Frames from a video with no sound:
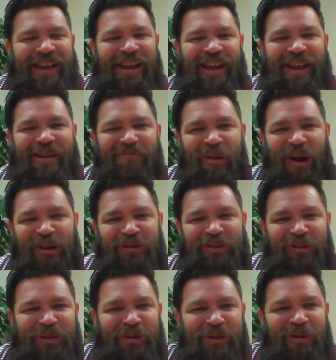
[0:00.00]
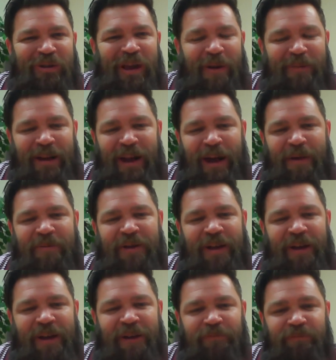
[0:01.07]
in Module 2 coming up.
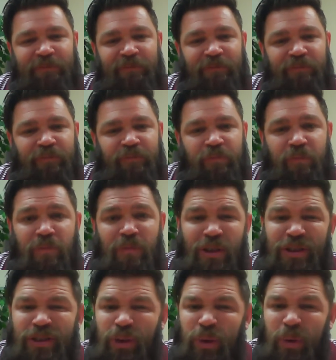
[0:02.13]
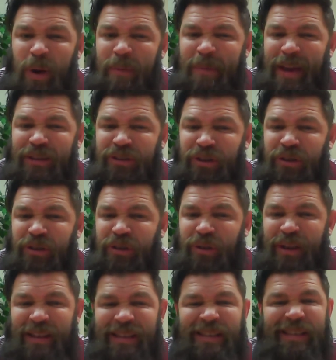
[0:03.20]
So you want to make sure you
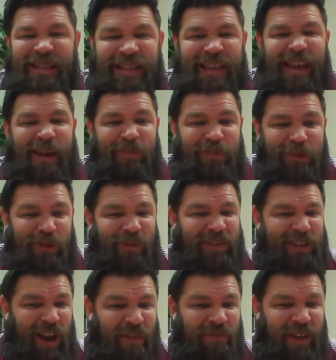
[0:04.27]
can see them. So if it's not